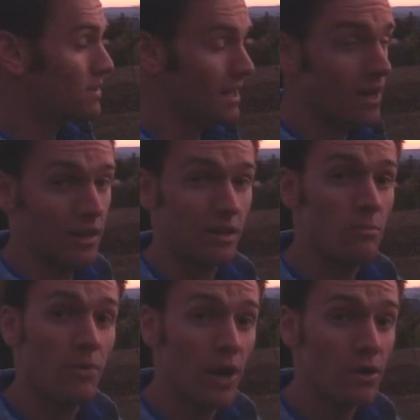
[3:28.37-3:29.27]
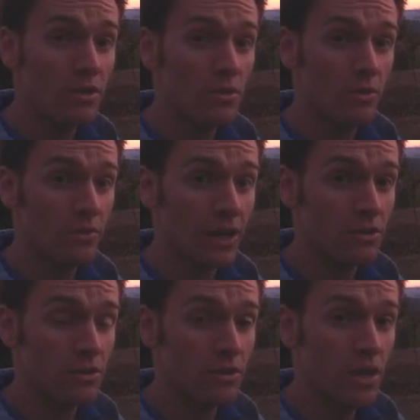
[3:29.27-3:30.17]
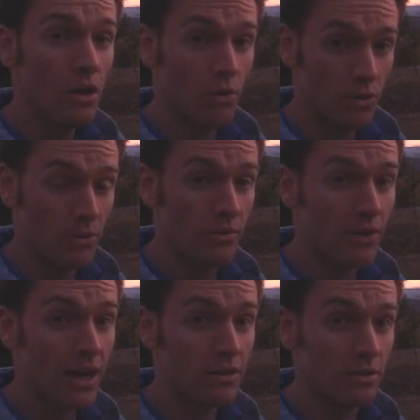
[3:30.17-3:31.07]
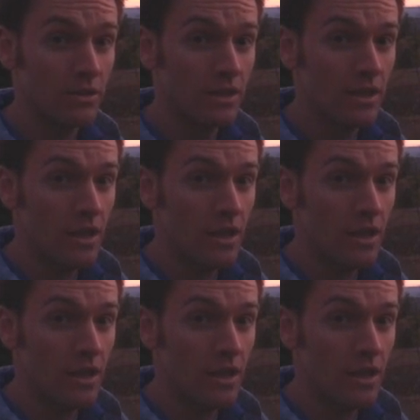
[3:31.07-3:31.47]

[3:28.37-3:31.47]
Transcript: design compared to the reflector or the refractor,